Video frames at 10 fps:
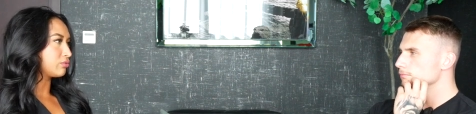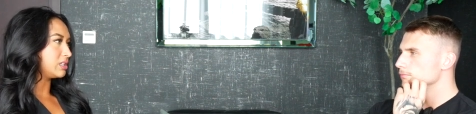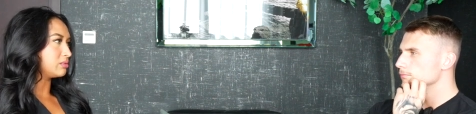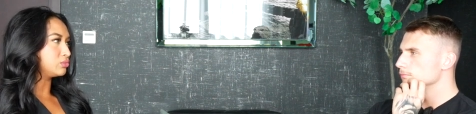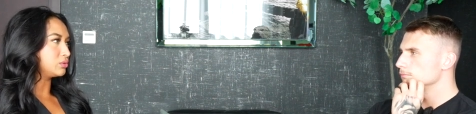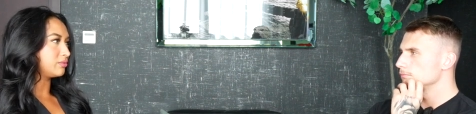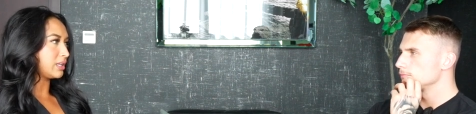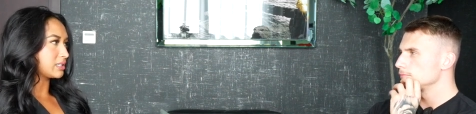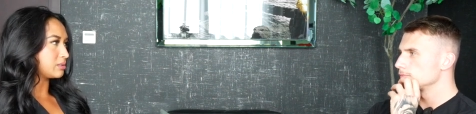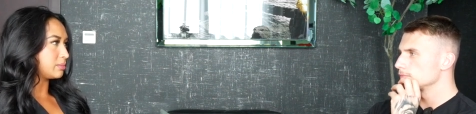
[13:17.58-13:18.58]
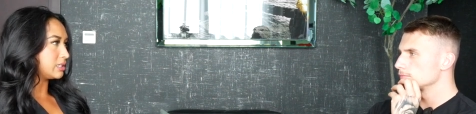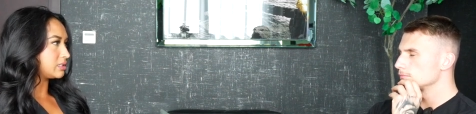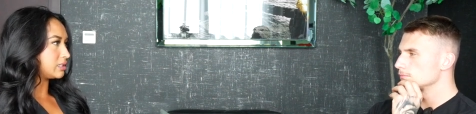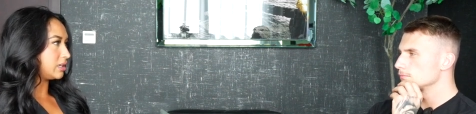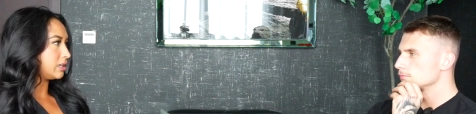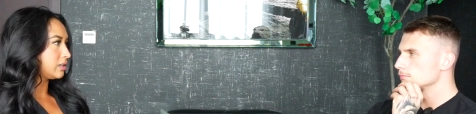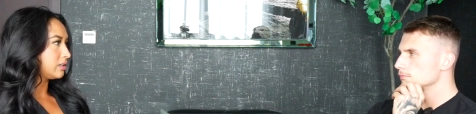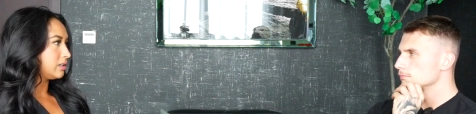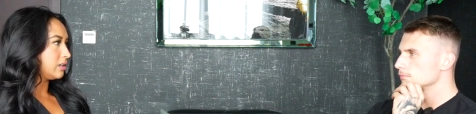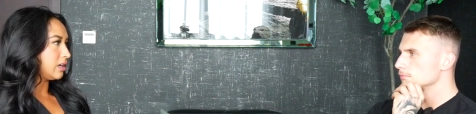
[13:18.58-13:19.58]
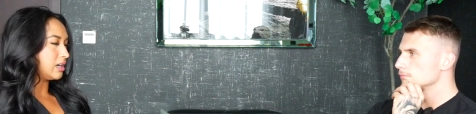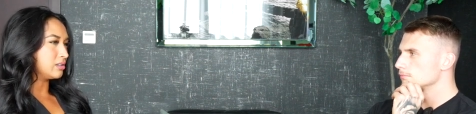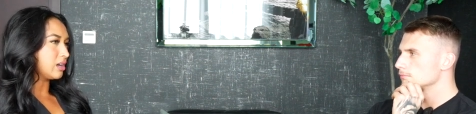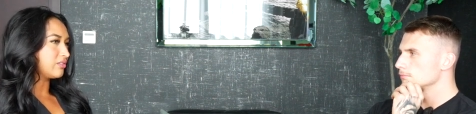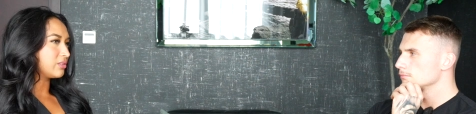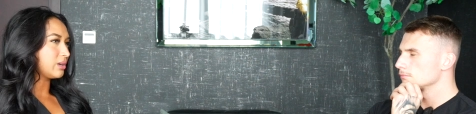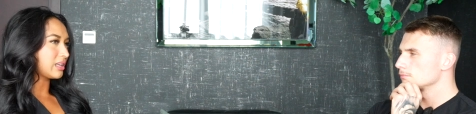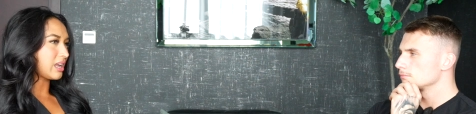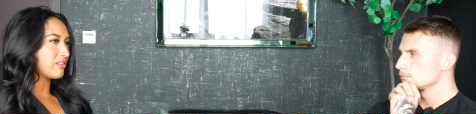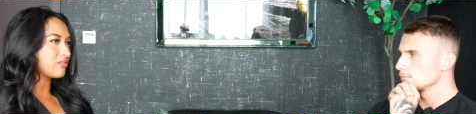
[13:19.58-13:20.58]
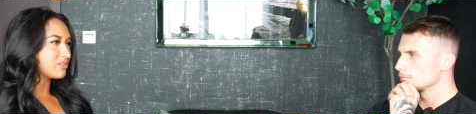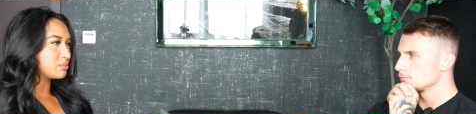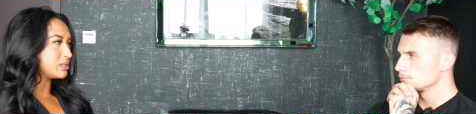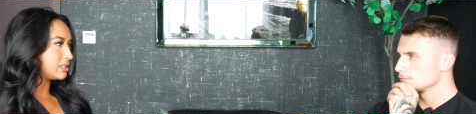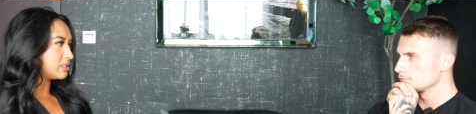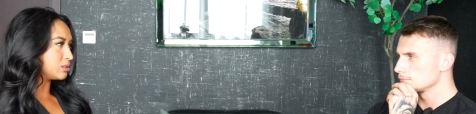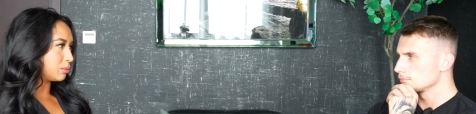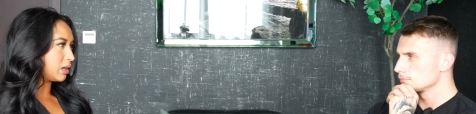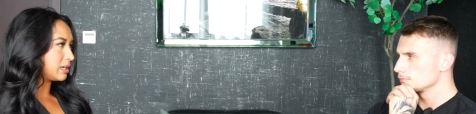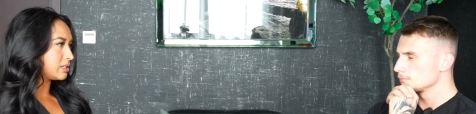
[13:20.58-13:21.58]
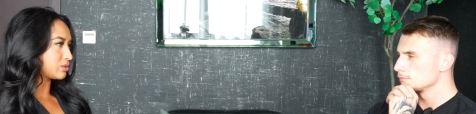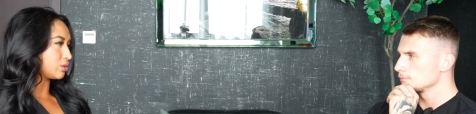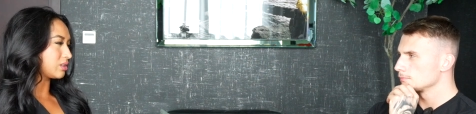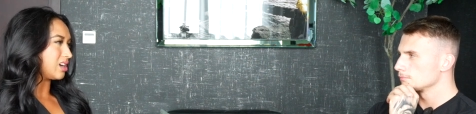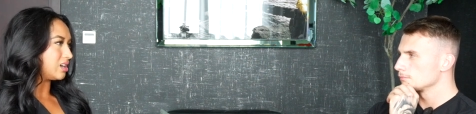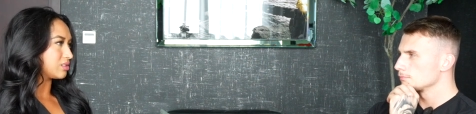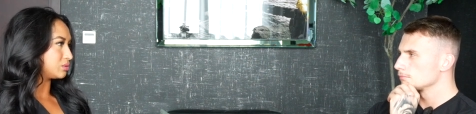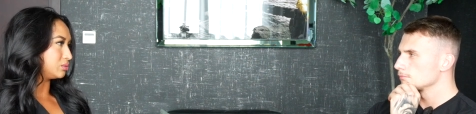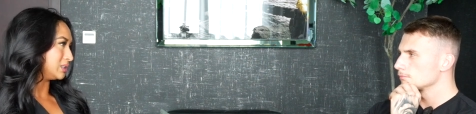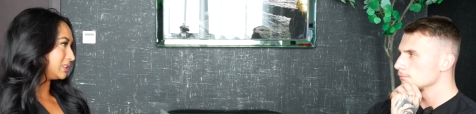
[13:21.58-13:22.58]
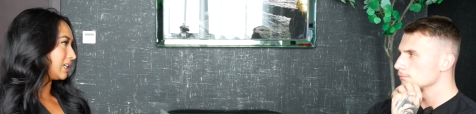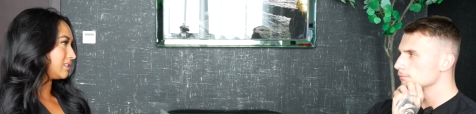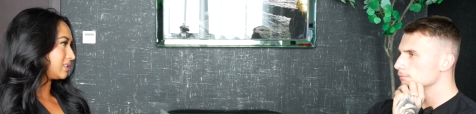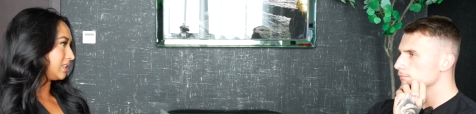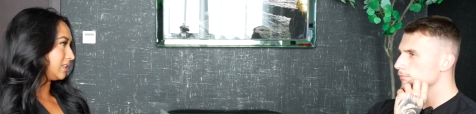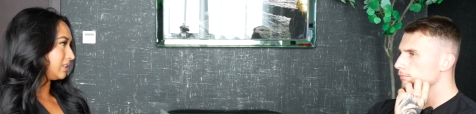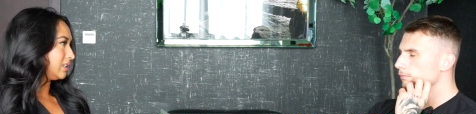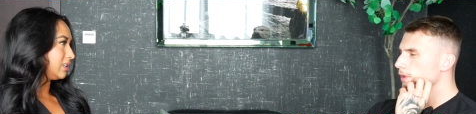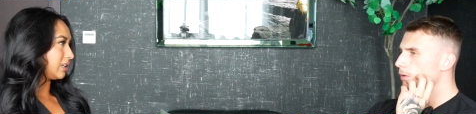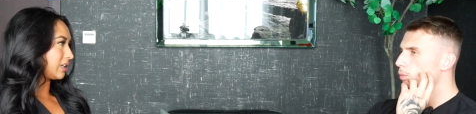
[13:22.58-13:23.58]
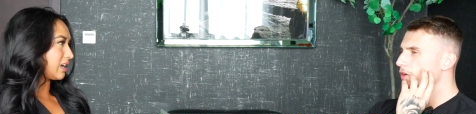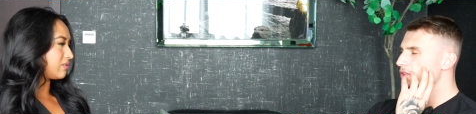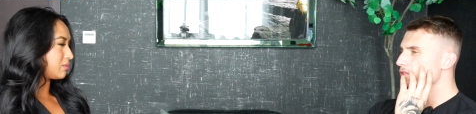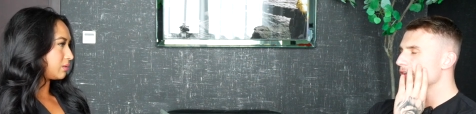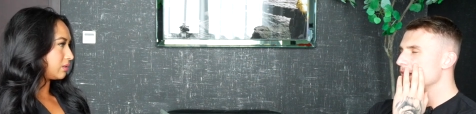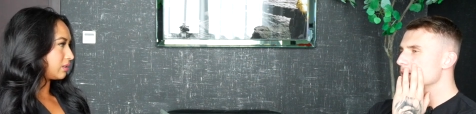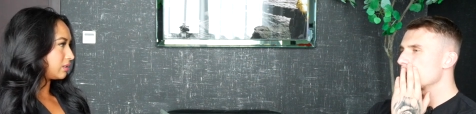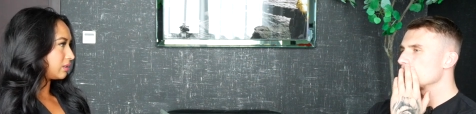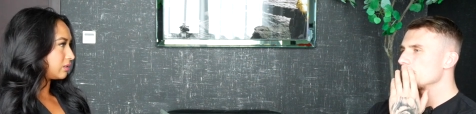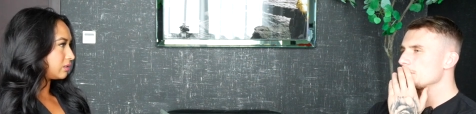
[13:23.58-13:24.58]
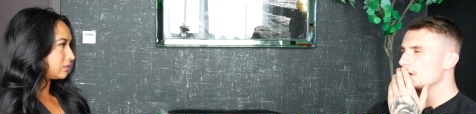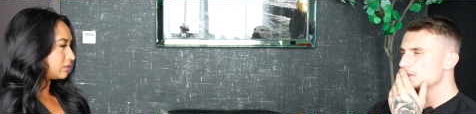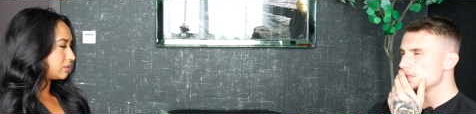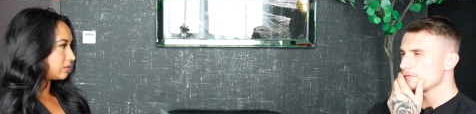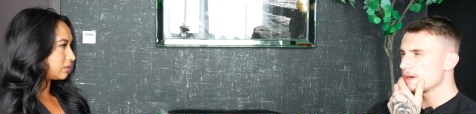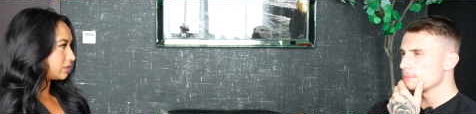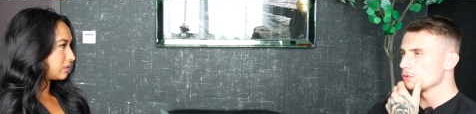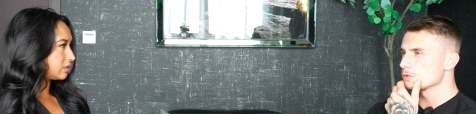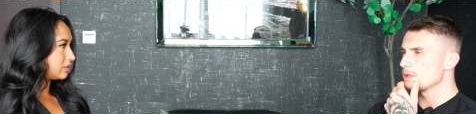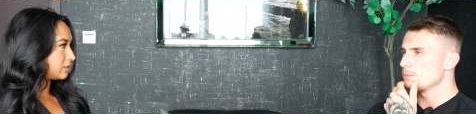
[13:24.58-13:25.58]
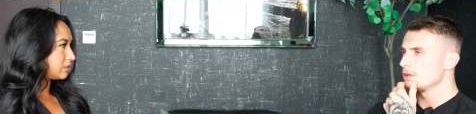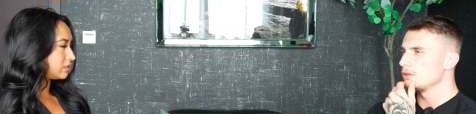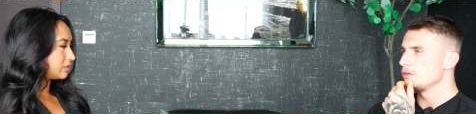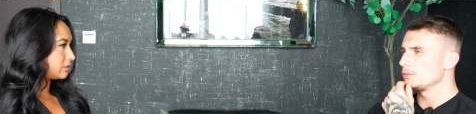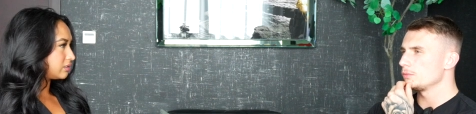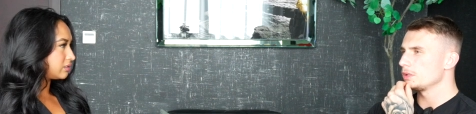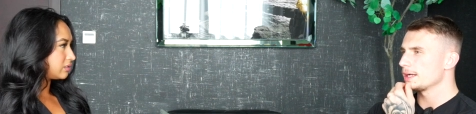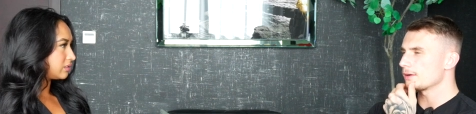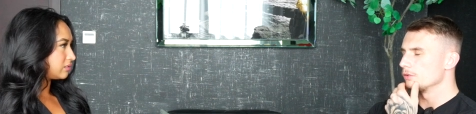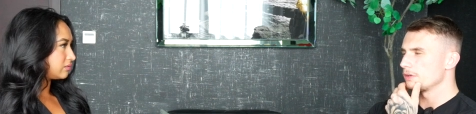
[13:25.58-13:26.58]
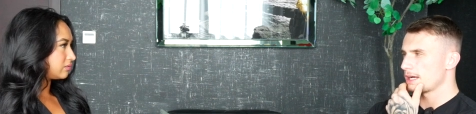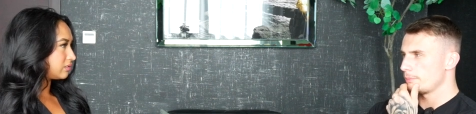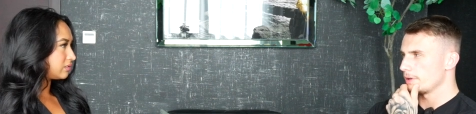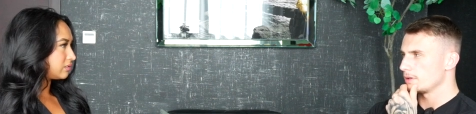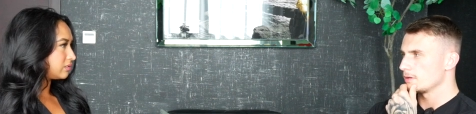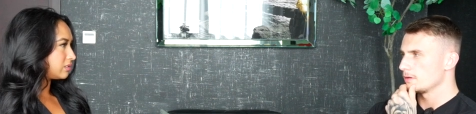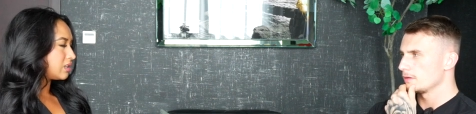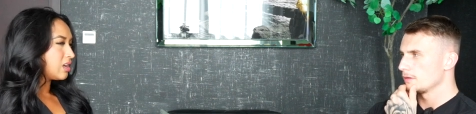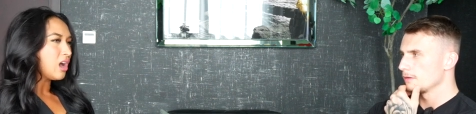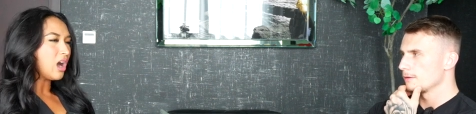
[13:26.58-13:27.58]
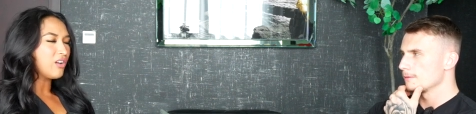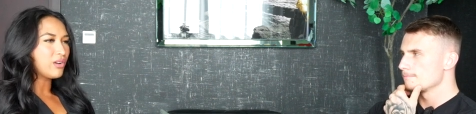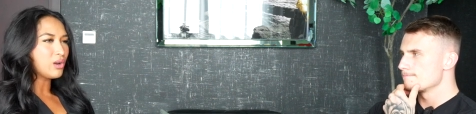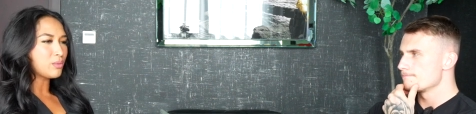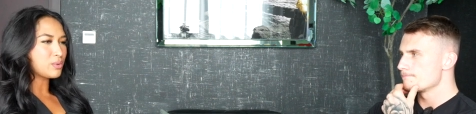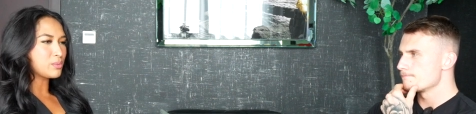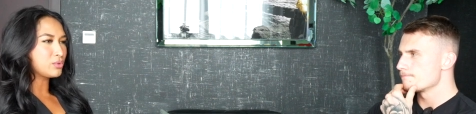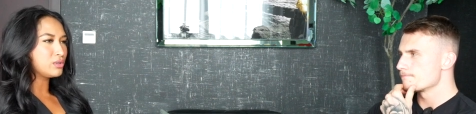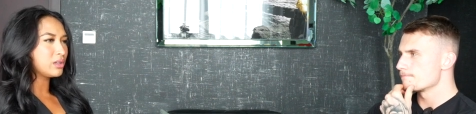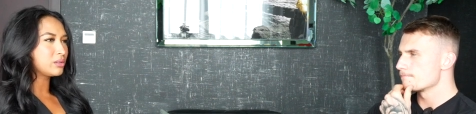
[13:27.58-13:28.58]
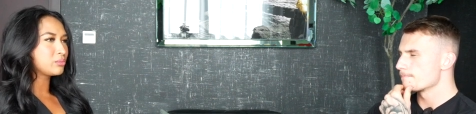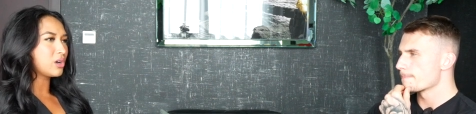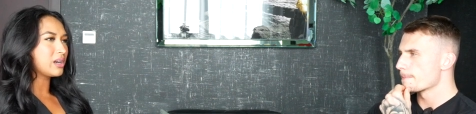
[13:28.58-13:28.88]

Speaker 1: freedom, more flexibility. And I feel like everybody in Dubai has got that hustle mentality.
Speaker 2: Like what did you find about London? Did you find most people in London were, like, unhappy?
Speaker 1: I felt like people in London were